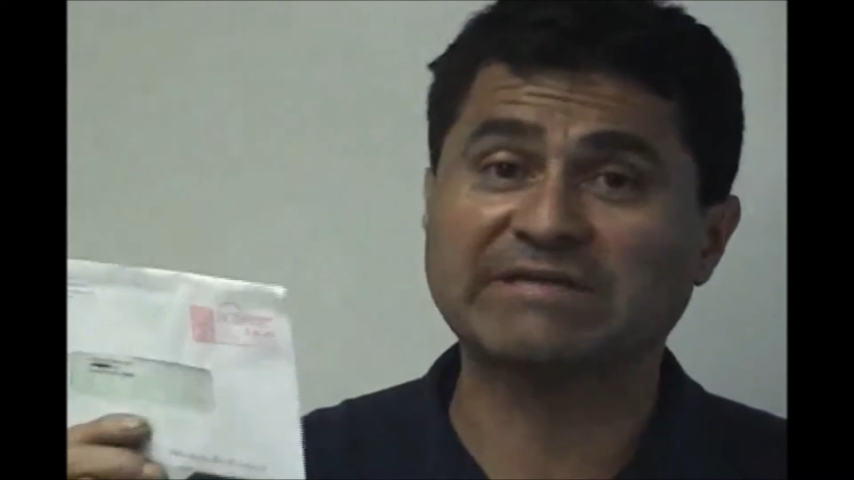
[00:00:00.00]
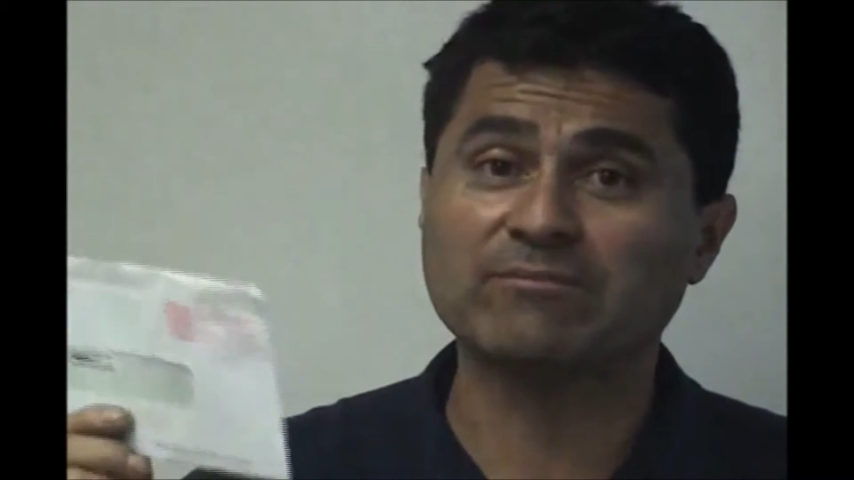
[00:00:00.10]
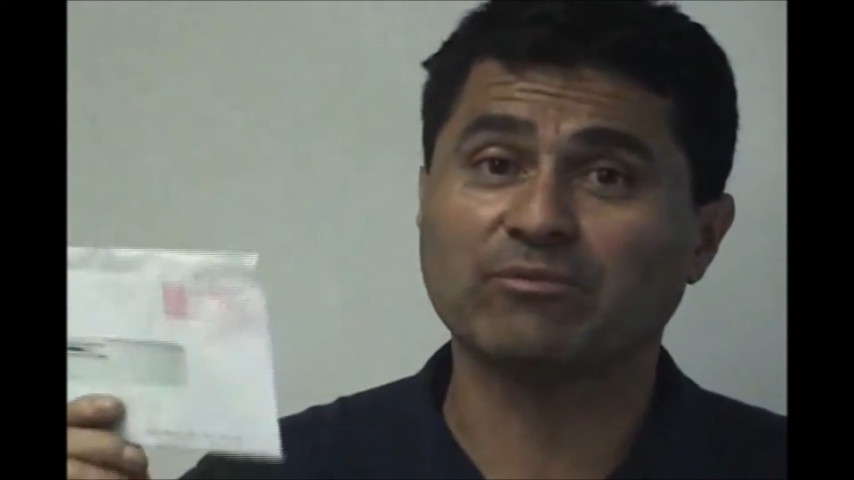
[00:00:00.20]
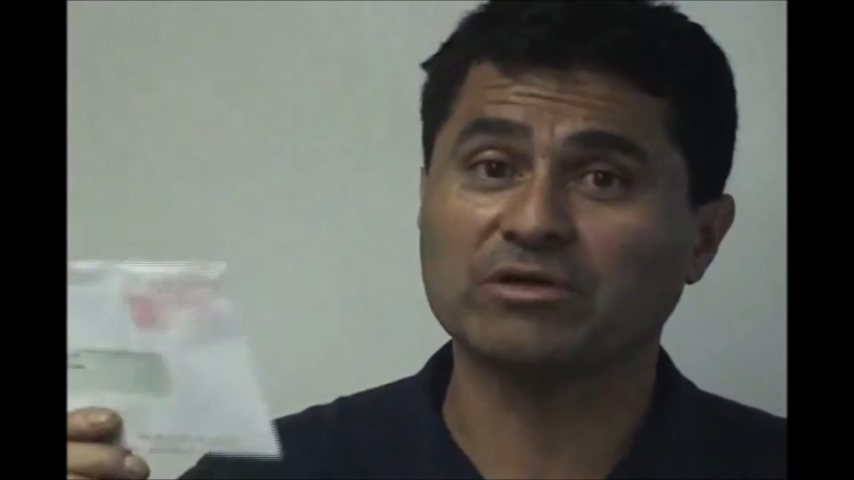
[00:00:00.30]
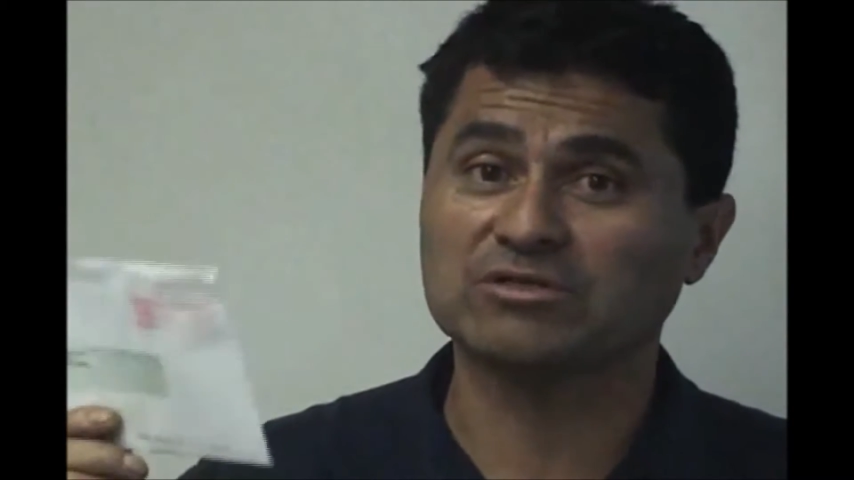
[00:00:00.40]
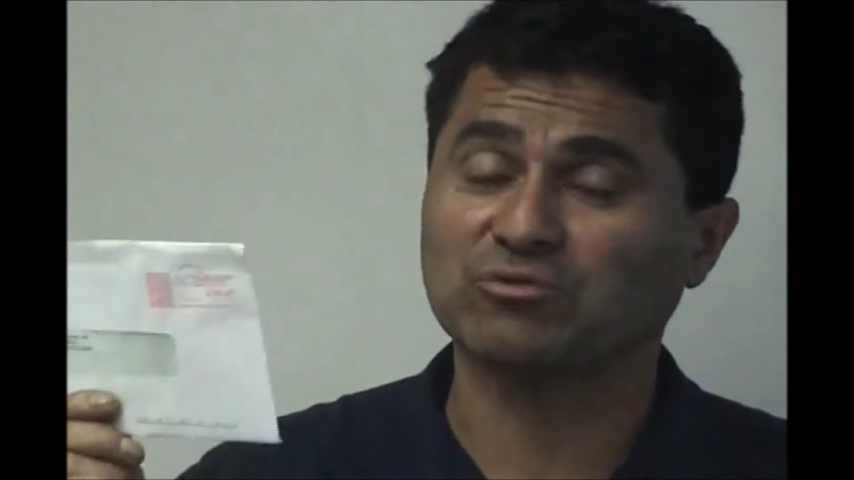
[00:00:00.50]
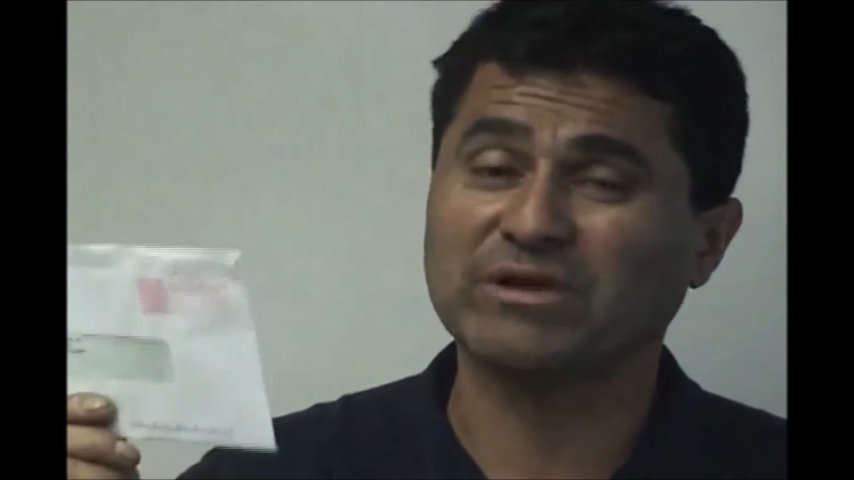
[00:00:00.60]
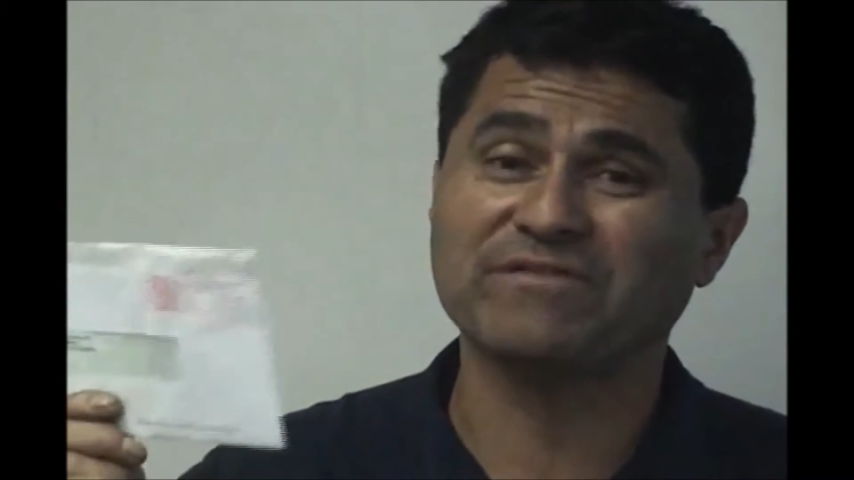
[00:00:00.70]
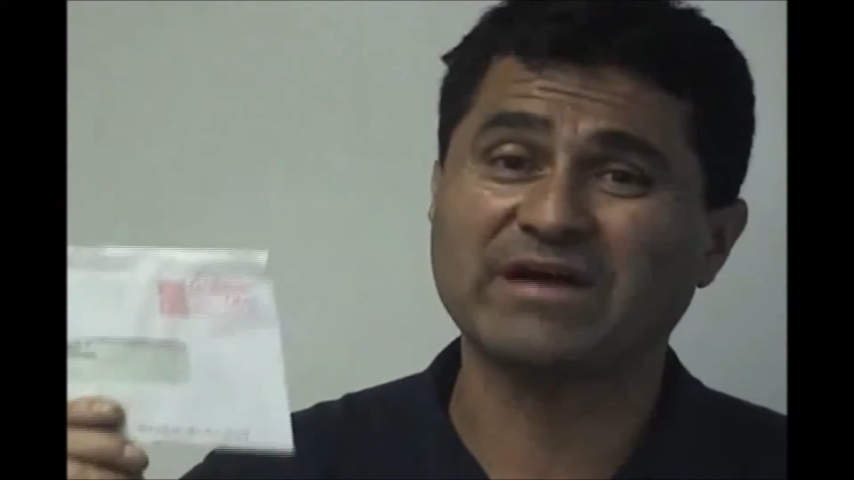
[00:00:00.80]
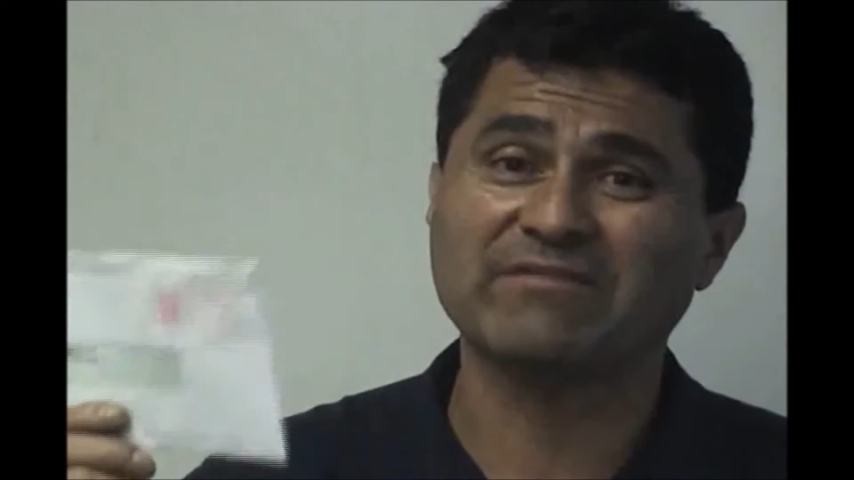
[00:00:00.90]

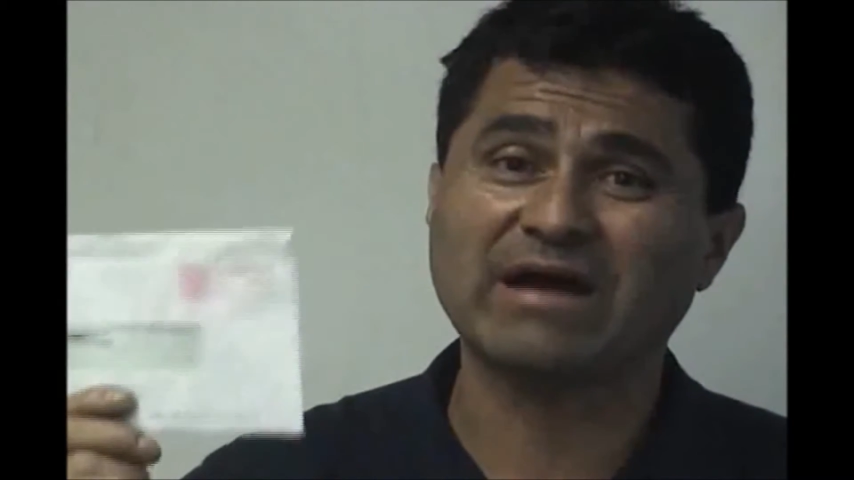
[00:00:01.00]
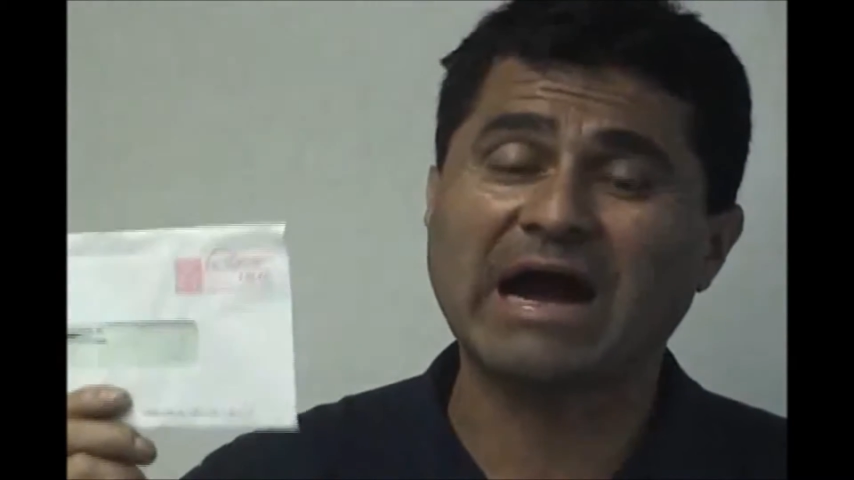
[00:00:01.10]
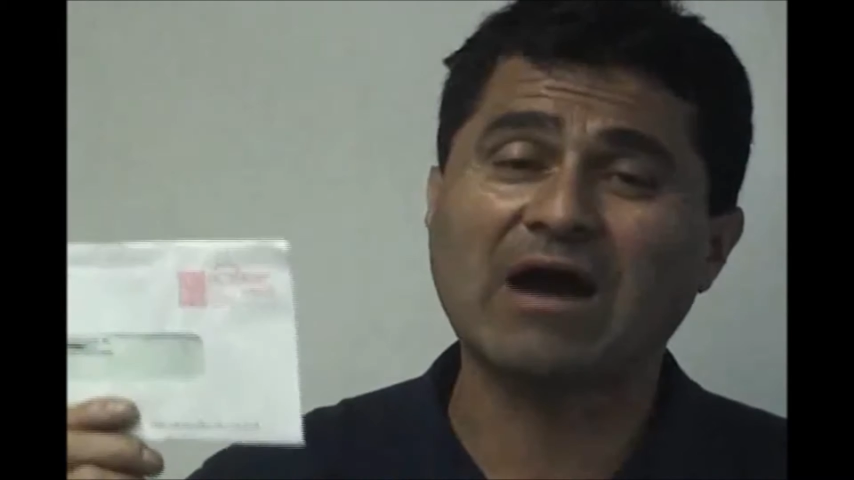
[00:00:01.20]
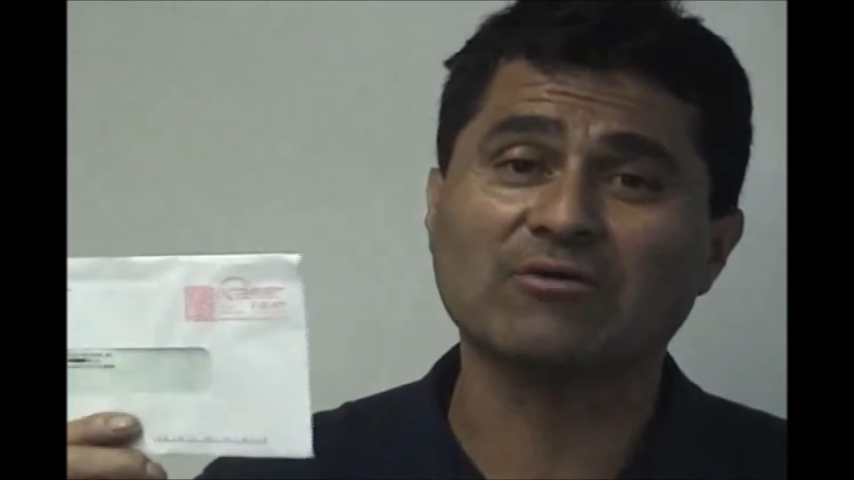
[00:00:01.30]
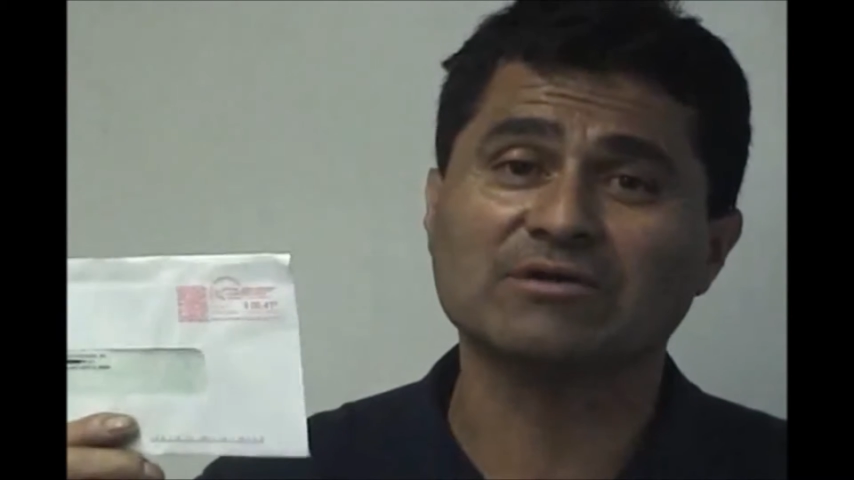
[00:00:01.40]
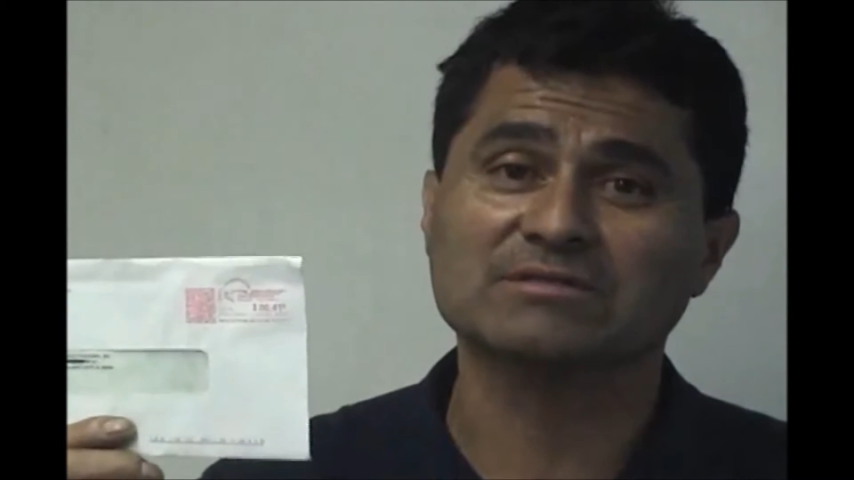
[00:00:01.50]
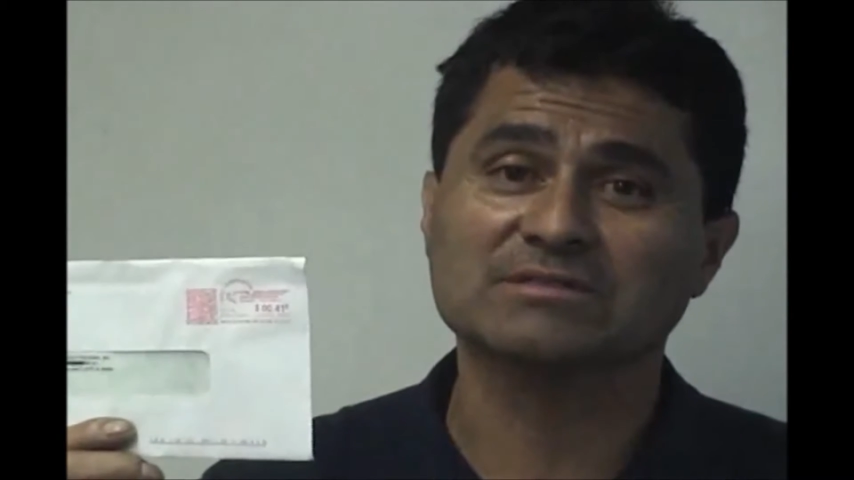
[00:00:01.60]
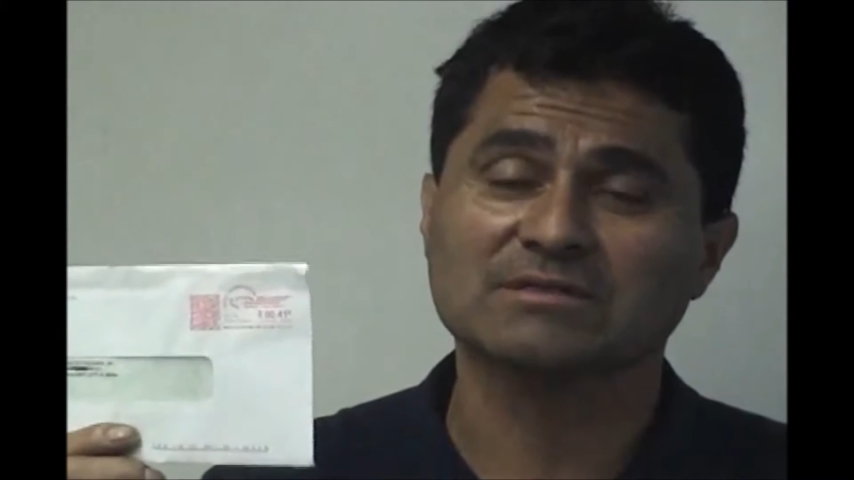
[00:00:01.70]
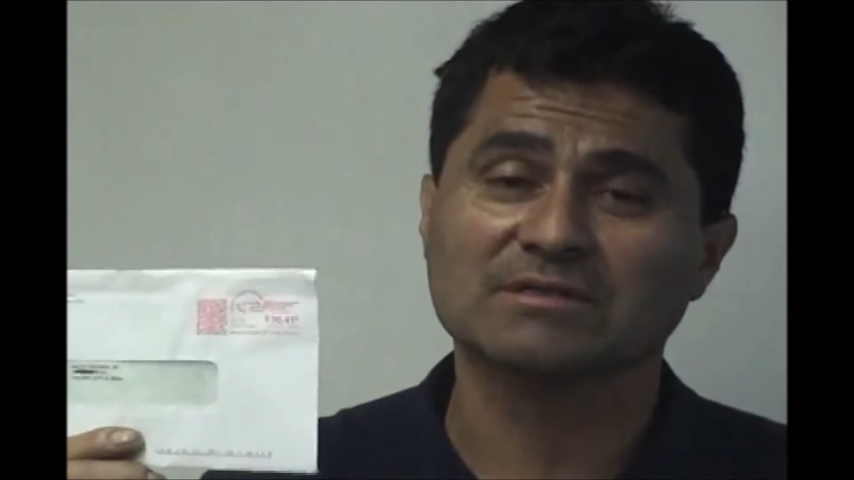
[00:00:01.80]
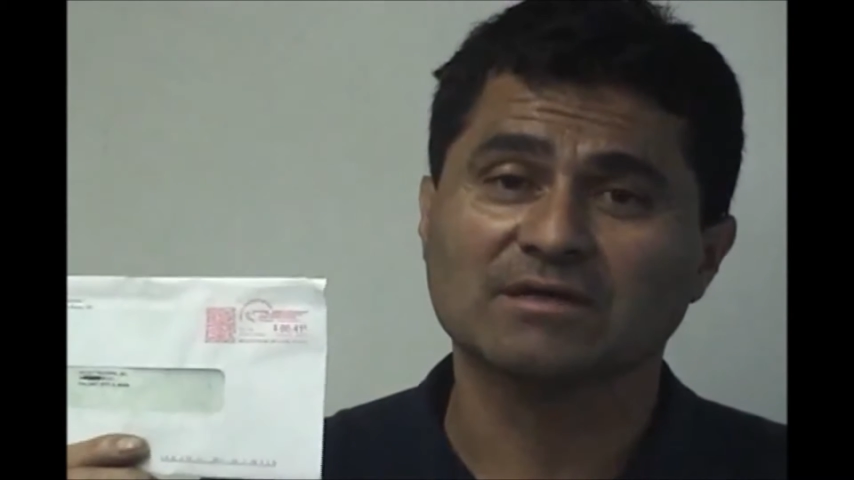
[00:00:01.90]
7.25 hours.